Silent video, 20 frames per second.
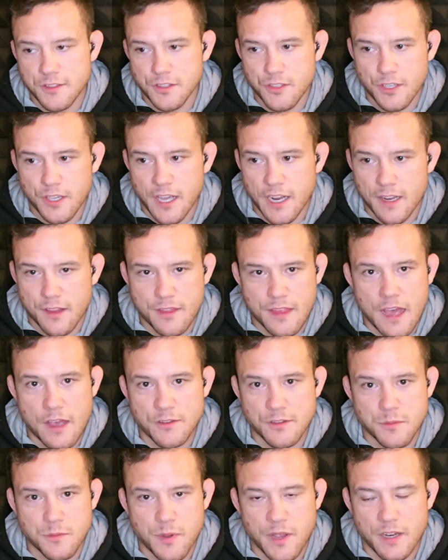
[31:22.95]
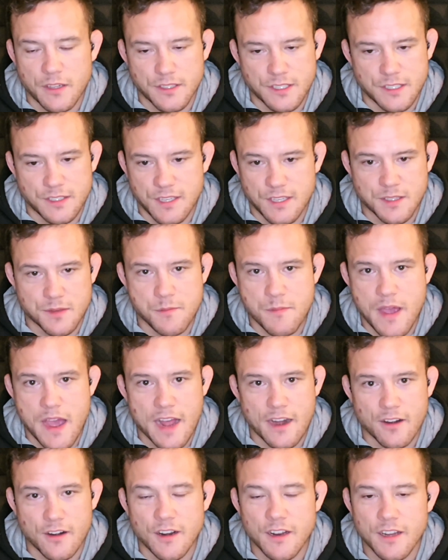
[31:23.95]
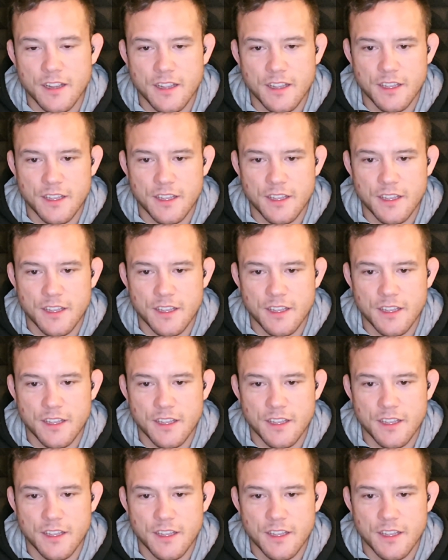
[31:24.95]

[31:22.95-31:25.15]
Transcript: You could get 1,000 penalties. Doesn't matter.